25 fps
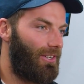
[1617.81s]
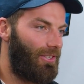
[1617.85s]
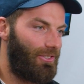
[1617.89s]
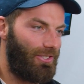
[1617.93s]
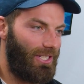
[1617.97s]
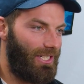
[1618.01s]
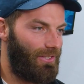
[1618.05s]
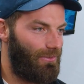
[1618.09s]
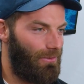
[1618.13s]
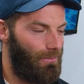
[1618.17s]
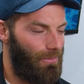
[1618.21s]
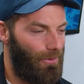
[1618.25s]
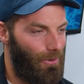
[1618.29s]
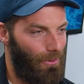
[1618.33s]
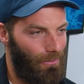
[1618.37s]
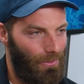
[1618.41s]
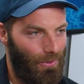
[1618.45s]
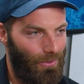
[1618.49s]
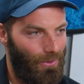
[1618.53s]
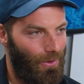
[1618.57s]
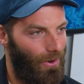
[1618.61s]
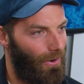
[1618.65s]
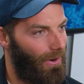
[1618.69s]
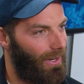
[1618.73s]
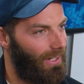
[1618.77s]
because she's from Port
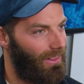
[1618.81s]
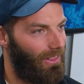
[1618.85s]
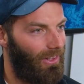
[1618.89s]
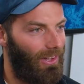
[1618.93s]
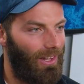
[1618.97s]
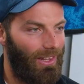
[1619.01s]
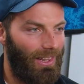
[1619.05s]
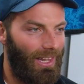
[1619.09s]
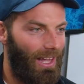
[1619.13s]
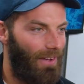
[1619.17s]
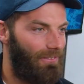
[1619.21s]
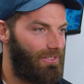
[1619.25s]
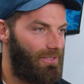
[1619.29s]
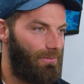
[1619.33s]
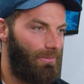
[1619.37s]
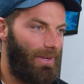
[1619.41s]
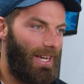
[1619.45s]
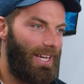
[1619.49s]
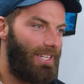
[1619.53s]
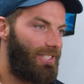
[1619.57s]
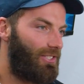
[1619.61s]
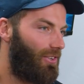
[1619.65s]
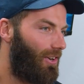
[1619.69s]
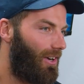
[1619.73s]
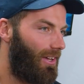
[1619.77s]
Macquarie, like loves the beach.